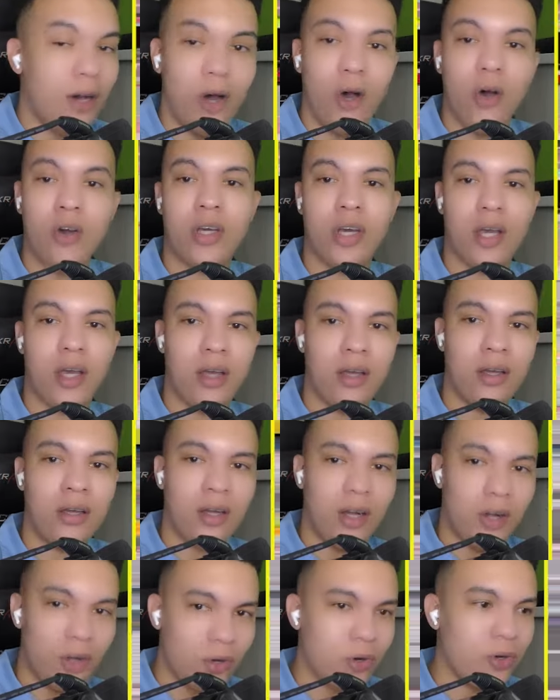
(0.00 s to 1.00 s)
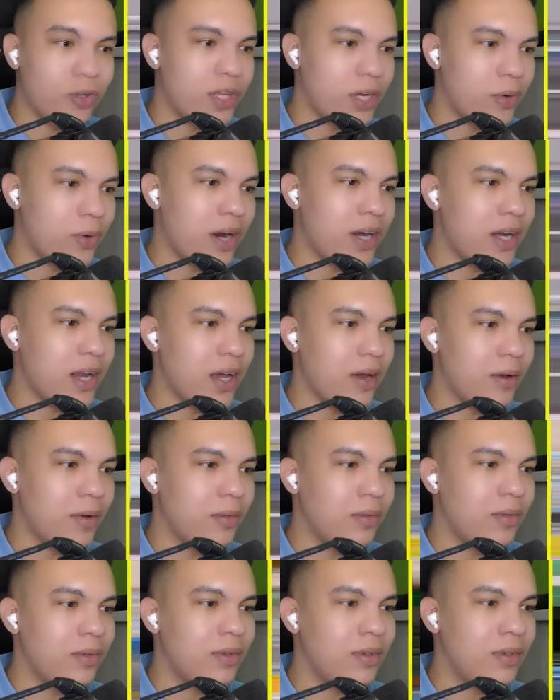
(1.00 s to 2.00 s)
Okay, I'll go there right now.
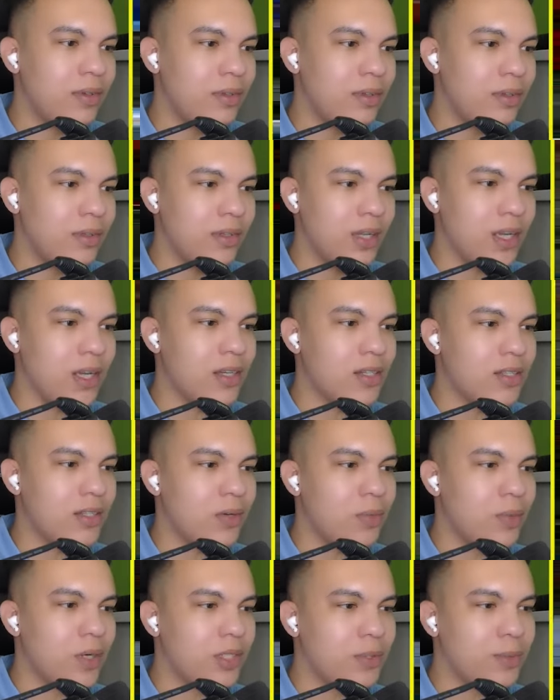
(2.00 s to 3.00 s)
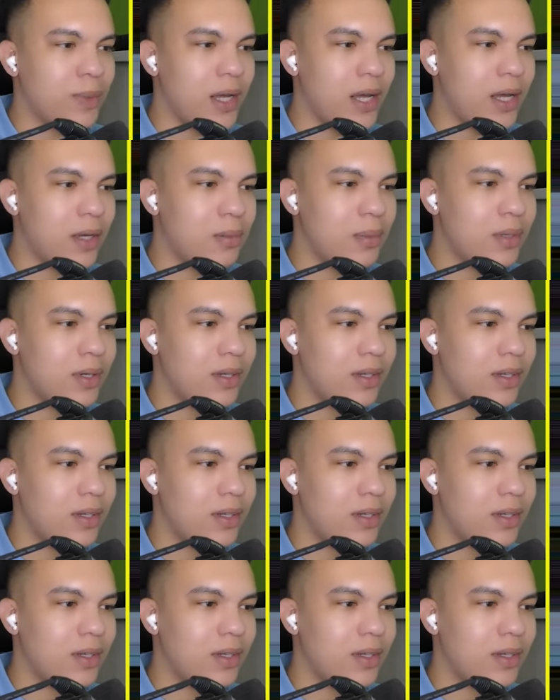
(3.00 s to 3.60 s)
Thank you so much, babe.